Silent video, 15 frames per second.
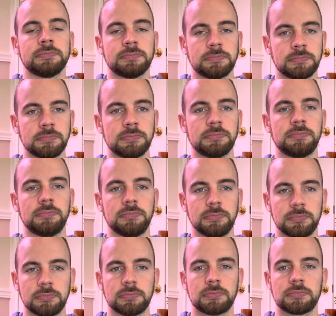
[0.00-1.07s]

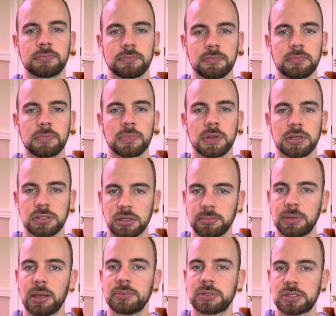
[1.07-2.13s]

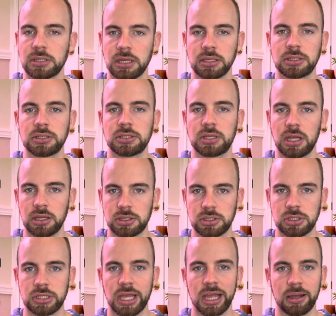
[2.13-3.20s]
Sometimes it's nice to
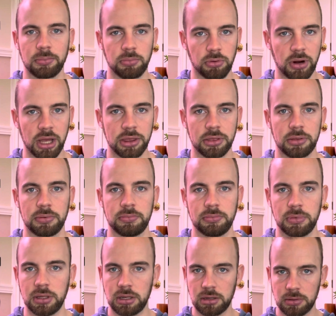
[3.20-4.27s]
just take a breath
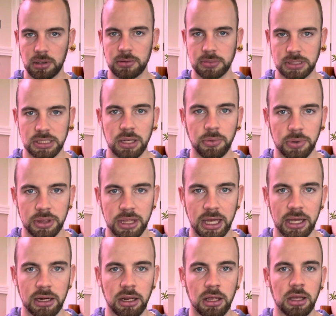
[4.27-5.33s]
and sit with
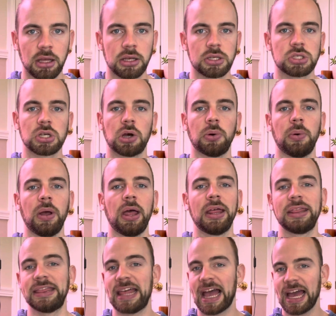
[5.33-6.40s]
that. So
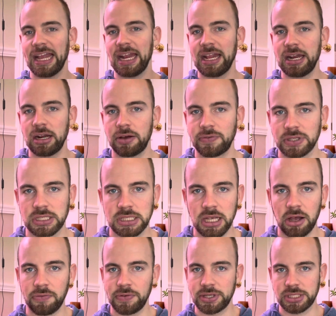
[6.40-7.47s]
that in and of
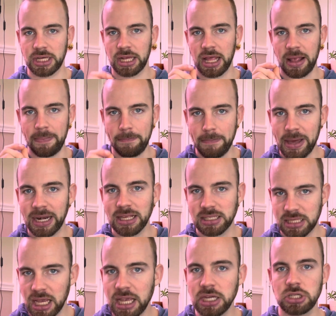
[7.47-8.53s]
itself is not a
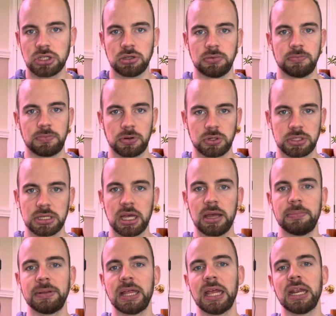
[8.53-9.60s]
meditation per se,
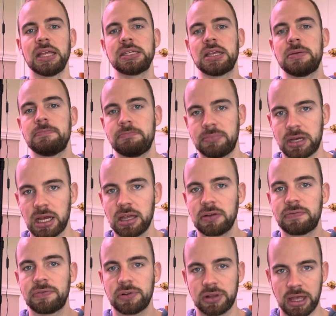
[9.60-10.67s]
but that is a
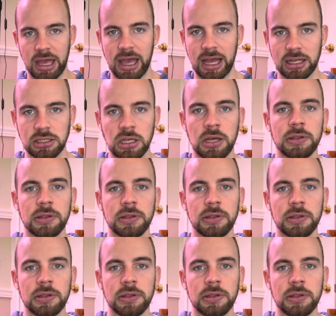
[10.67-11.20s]
mindful act.